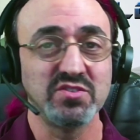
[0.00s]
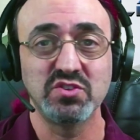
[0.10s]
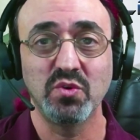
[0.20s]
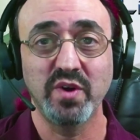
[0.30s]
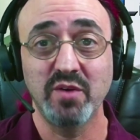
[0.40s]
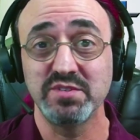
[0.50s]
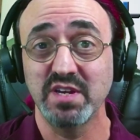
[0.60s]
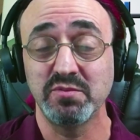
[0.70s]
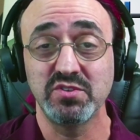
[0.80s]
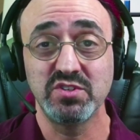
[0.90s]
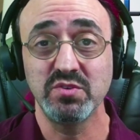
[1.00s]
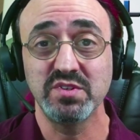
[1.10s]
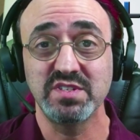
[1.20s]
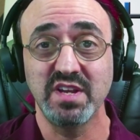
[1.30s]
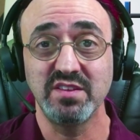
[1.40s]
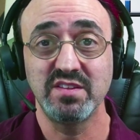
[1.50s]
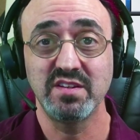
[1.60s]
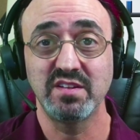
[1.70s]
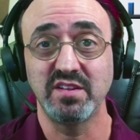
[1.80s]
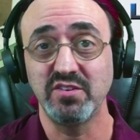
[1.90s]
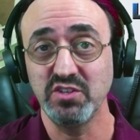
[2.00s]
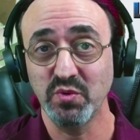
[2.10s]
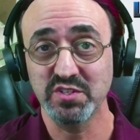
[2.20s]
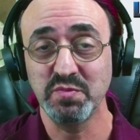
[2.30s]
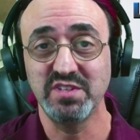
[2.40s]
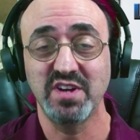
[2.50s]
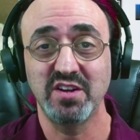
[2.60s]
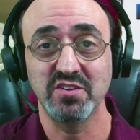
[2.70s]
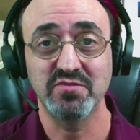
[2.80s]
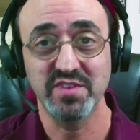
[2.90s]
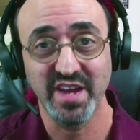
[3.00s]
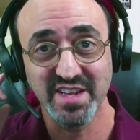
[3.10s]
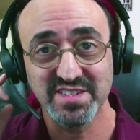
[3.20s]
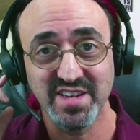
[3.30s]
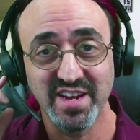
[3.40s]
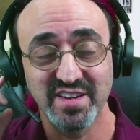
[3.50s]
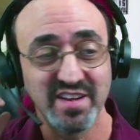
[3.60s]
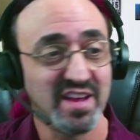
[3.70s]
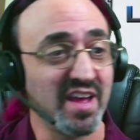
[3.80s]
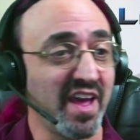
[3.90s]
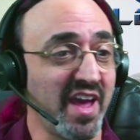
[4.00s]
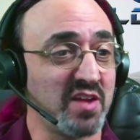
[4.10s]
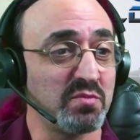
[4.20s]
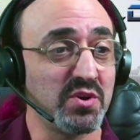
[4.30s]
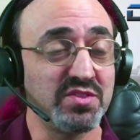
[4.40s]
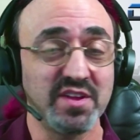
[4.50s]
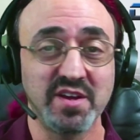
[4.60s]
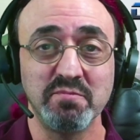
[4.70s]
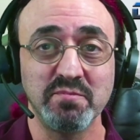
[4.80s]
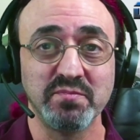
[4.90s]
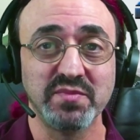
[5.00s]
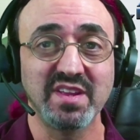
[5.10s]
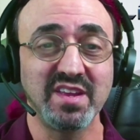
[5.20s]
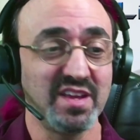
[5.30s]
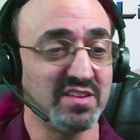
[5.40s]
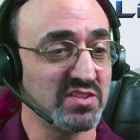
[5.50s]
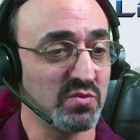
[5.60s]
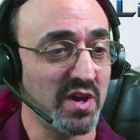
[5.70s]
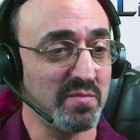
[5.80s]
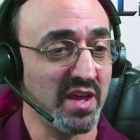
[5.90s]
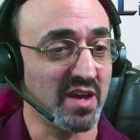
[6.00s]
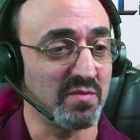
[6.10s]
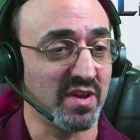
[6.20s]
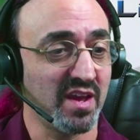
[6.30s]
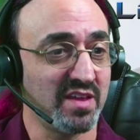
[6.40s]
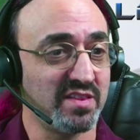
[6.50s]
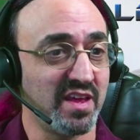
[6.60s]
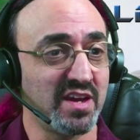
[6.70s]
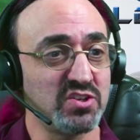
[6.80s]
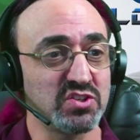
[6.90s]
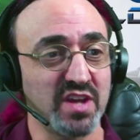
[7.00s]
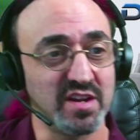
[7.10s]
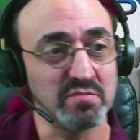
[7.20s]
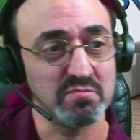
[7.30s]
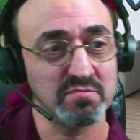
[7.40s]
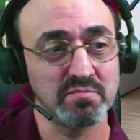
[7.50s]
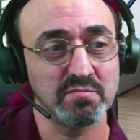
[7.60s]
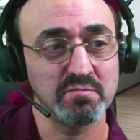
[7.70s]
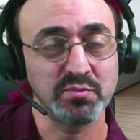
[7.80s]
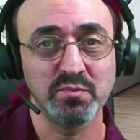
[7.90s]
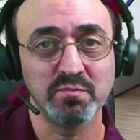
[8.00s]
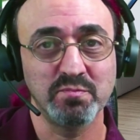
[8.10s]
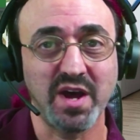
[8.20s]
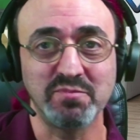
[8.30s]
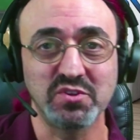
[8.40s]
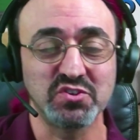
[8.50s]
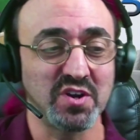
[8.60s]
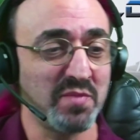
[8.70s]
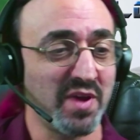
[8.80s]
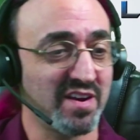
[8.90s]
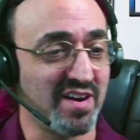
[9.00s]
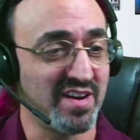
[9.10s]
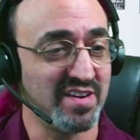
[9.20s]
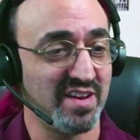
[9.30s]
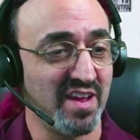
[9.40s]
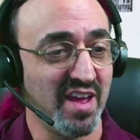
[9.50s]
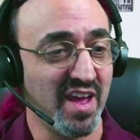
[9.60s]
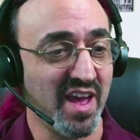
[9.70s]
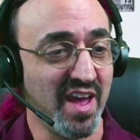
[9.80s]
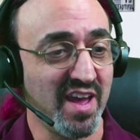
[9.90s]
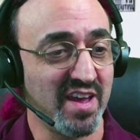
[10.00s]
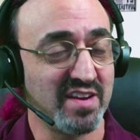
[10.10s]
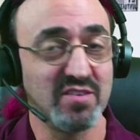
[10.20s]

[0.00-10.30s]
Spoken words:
So what I was able to do is take the little USB dongle for the headset and put them into the webcam, and then I just kind of popped the trunk back on, and